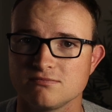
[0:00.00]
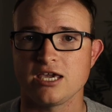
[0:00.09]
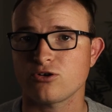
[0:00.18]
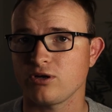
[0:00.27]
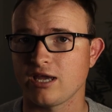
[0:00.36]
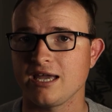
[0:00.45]
It
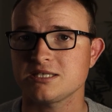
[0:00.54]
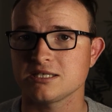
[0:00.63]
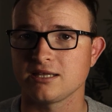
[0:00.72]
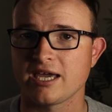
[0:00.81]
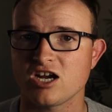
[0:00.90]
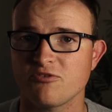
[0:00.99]
creates a
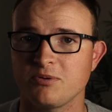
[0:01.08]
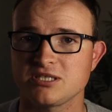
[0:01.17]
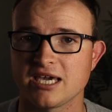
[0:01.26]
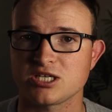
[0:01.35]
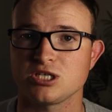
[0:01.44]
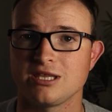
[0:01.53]
layer of
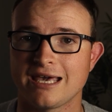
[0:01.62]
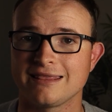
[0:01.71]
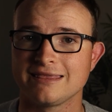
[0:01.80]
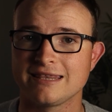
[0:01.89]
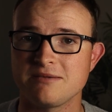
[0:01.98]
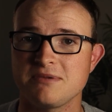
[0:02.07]
protection that
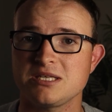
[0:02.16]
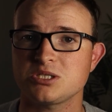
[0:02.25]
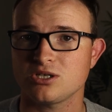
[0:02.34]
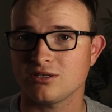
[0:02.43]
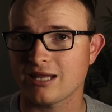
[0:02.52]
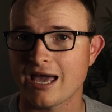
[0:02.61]
limits
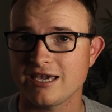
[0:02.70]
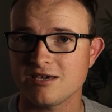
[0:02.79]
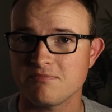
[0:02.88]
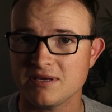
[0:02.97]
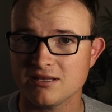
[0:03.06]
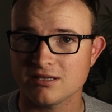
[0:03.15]
your
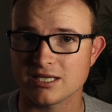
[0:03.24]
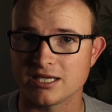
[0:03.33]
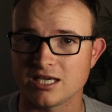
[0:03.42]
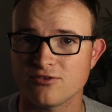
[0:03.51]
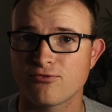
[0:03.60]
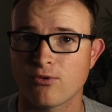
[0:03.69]

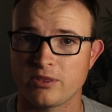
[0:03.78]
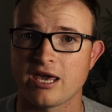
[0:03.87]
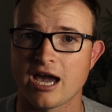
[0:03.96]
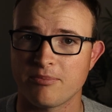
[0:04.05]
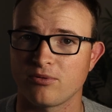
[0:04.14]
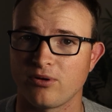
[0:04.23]
liability for the
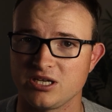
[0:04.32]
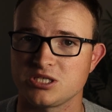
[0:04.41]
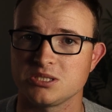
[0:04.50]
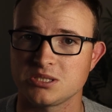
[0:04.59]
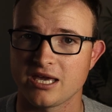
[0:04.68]
operations